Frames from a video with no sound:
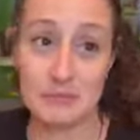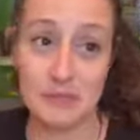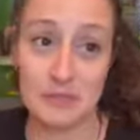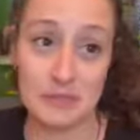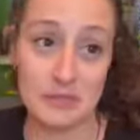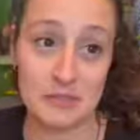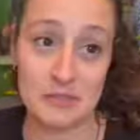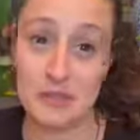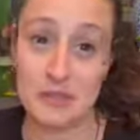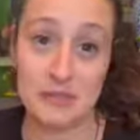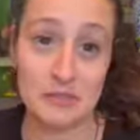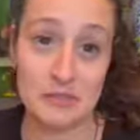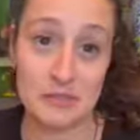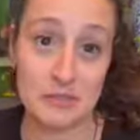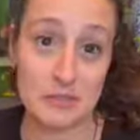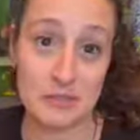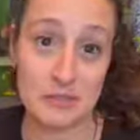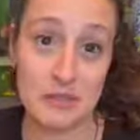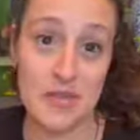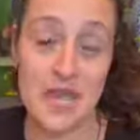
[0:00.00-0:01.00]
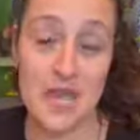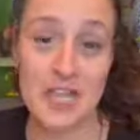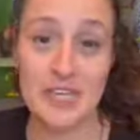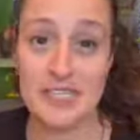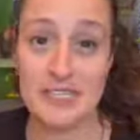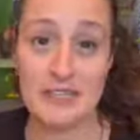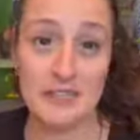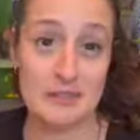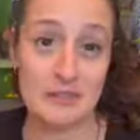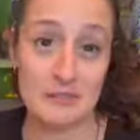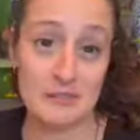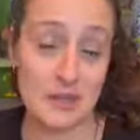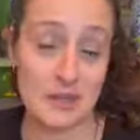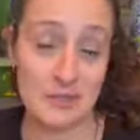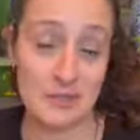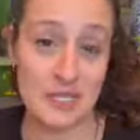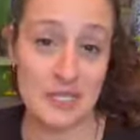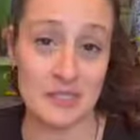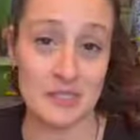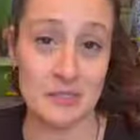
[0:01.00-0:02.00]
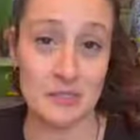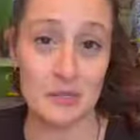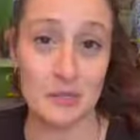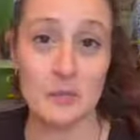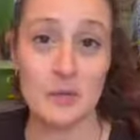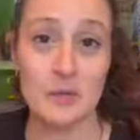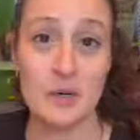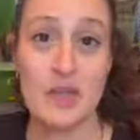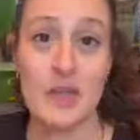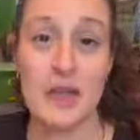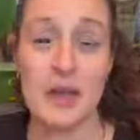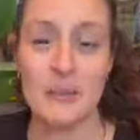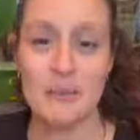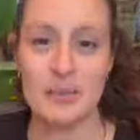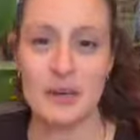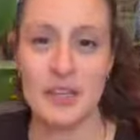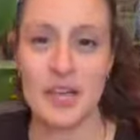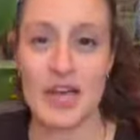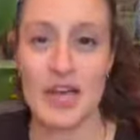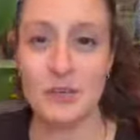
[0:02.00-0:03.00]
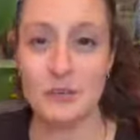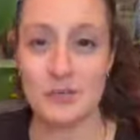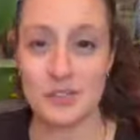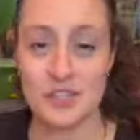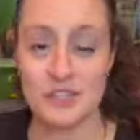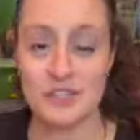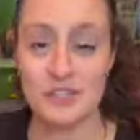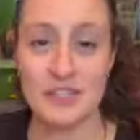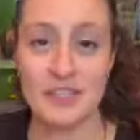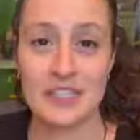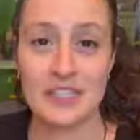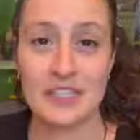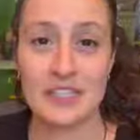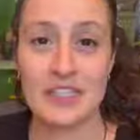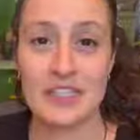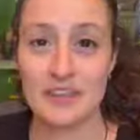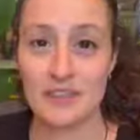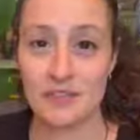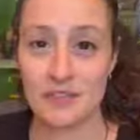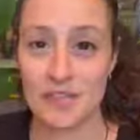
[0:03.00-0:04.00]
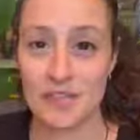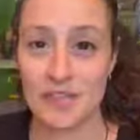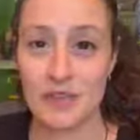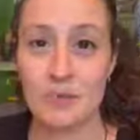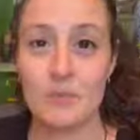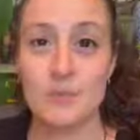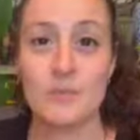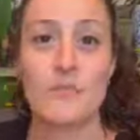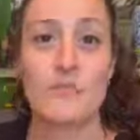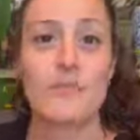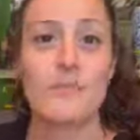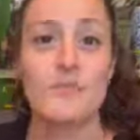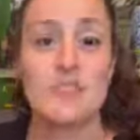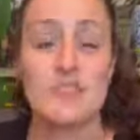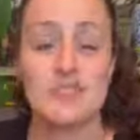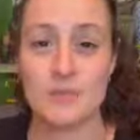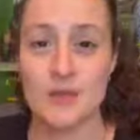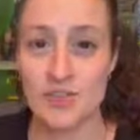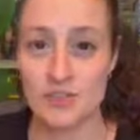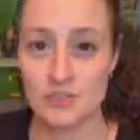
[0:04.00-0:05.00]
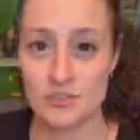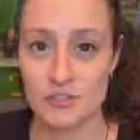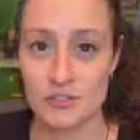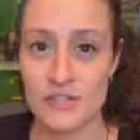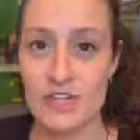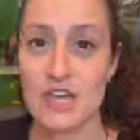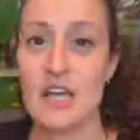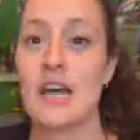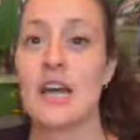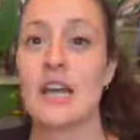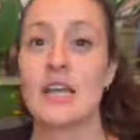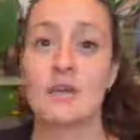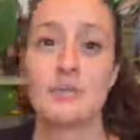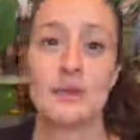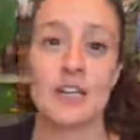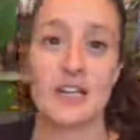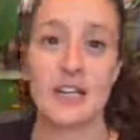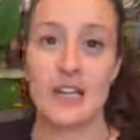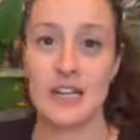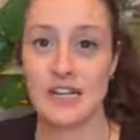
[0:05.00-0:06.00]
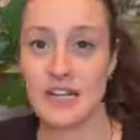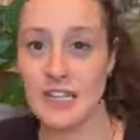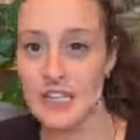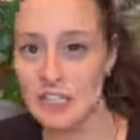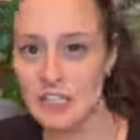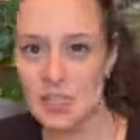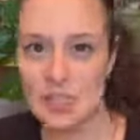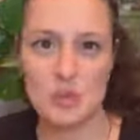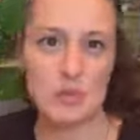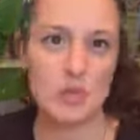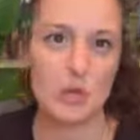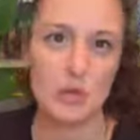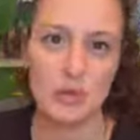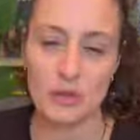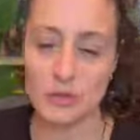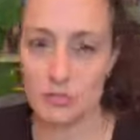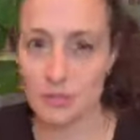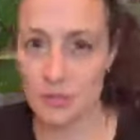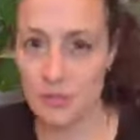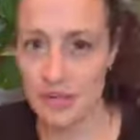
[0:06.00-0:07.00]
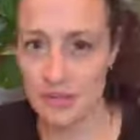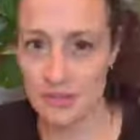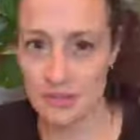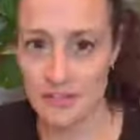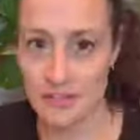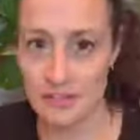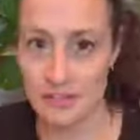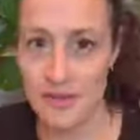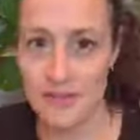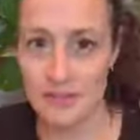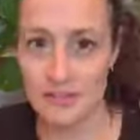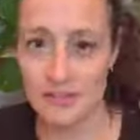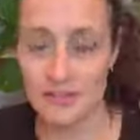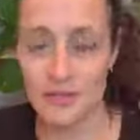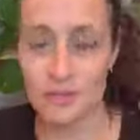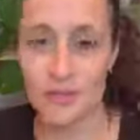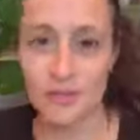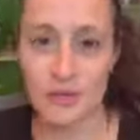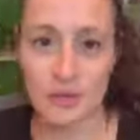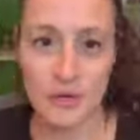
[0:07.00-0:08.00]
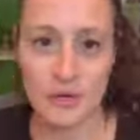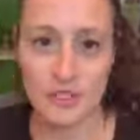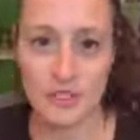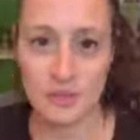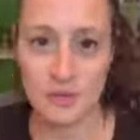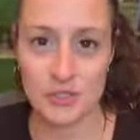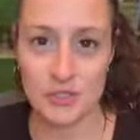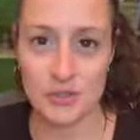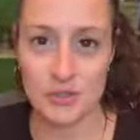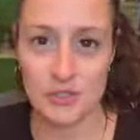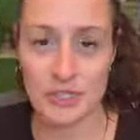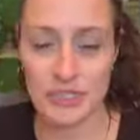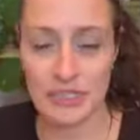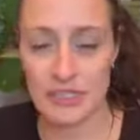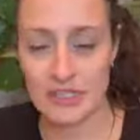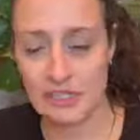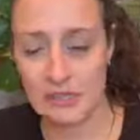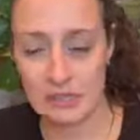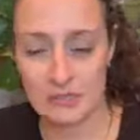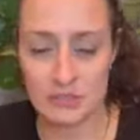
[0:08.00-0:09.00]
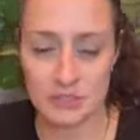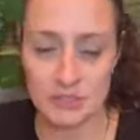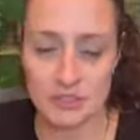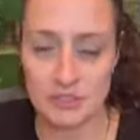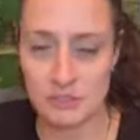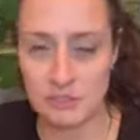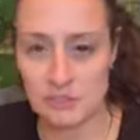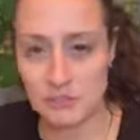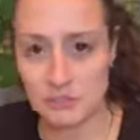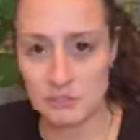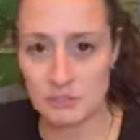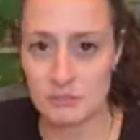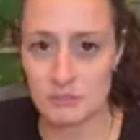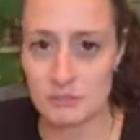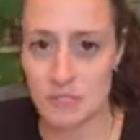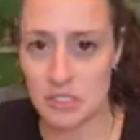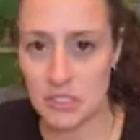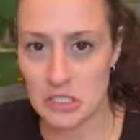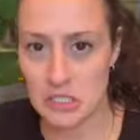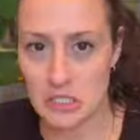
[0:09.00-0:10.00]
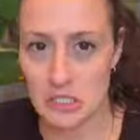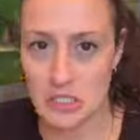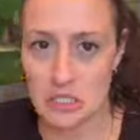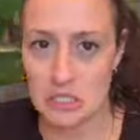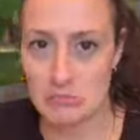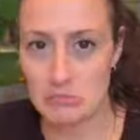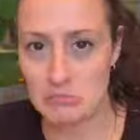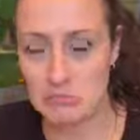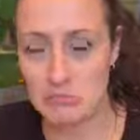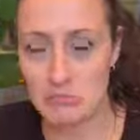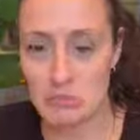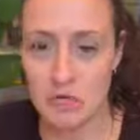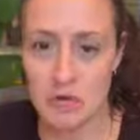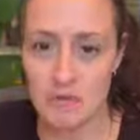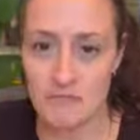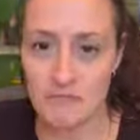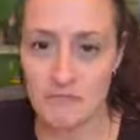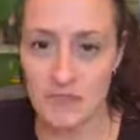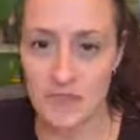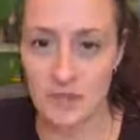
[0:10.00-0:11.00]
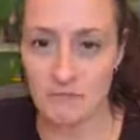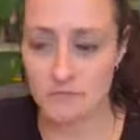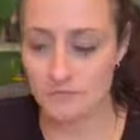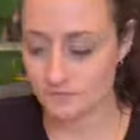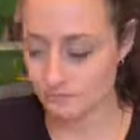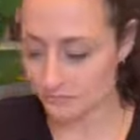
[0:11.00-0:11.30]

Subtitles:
just doesn't do that. Maybe that's normal, but I would definitely give them some extra time and kind of like swirl them around in the bathtub. Otherwise, when you get in, they're just a little uncomfy.